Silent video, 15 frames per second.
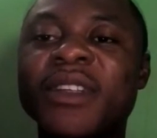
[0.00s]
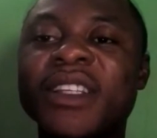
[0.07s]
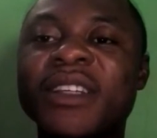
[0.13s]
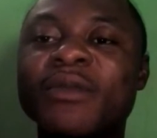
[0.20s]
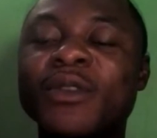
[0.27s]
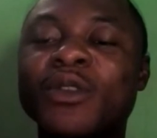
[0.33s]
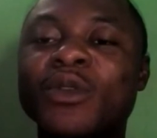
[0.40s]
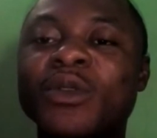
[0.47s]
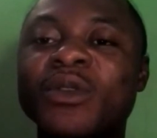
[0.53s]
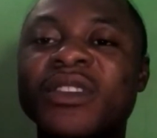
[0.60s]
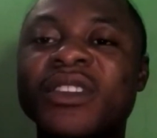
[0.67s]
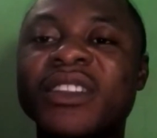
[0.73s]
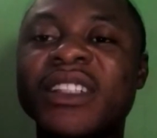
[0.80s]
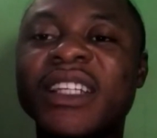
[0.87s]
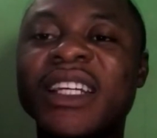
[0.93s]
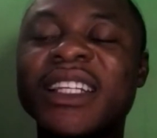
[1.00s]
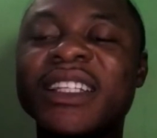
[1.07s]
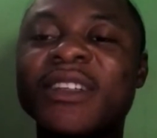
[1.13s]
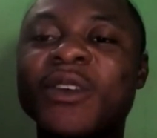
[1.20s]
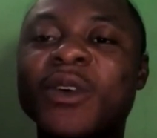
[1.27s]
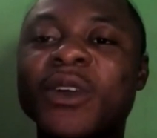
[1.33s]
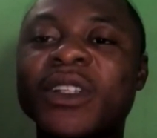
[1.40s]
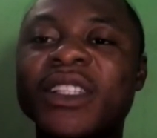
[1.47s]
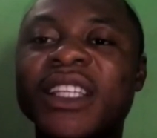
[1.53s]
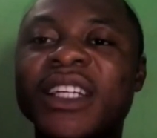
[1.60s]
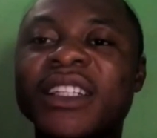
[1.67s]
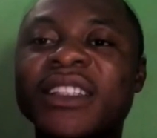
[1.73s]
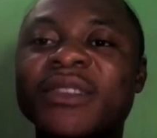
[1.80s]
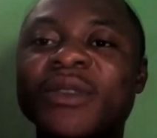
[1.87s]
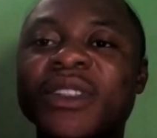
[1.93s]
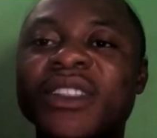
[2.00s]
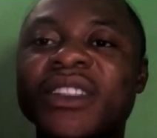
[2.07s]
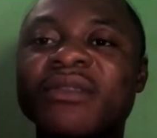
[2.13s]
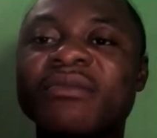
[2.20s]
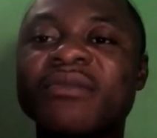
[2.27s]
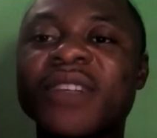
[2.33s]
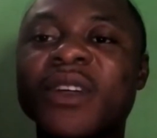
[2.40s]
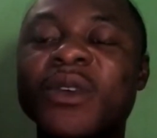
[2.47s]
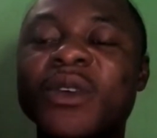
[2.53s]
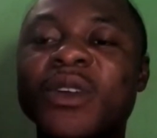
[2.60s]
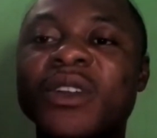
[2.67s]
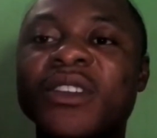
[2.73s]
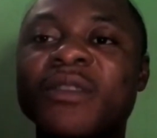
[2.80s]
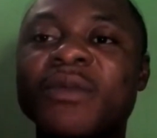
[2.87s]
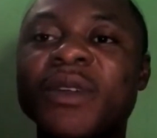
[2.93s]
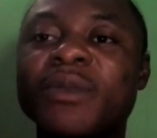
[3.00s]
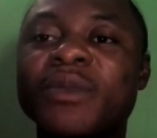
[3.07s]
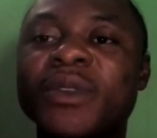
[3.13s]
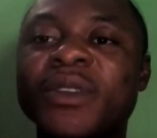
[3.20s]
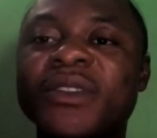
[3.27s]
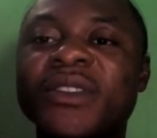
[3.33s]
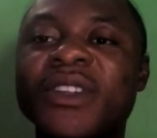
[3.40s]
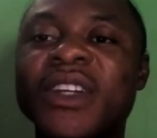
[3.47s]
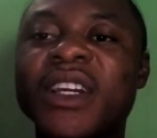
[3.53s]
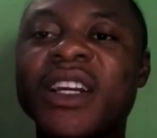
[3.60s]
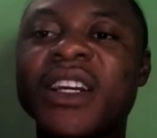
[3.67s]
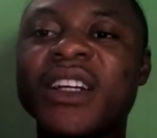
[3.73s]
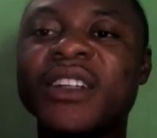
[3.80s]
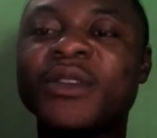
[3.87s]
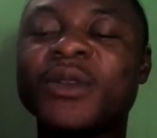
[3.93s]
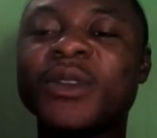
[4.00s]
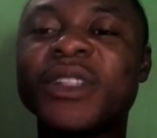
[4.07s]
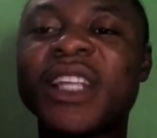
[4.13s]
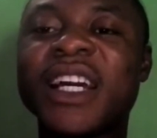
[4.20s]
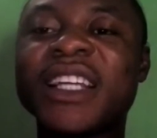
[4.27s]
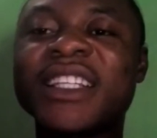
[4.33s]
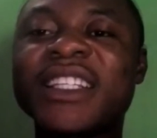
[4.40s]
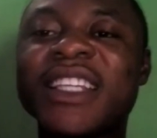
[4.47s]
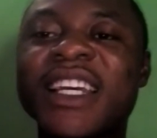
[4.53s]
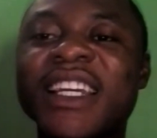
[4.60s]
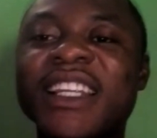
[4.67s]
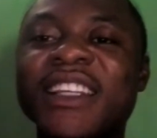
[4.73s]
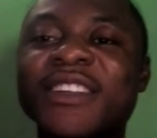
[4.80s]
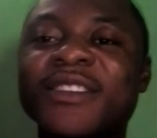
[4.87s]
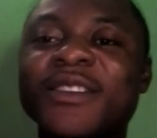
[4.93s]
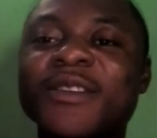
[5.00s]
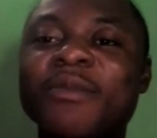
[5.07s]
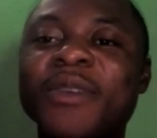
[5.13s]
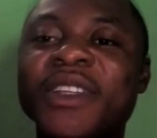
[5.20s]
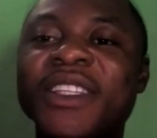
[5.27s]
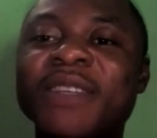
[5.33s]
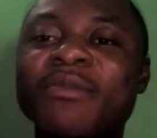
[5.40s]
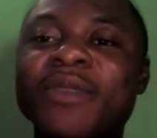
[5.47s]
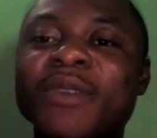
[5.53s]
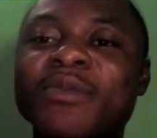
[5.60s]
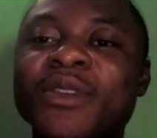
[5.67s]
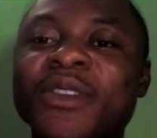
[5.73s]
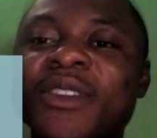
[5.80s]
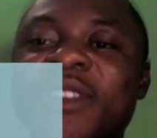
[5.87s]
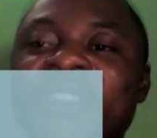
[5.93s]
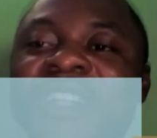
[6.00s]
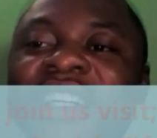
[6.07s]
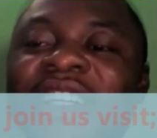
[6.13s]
been able to get in contact with a whole lot of people. So that shyness of meeting people,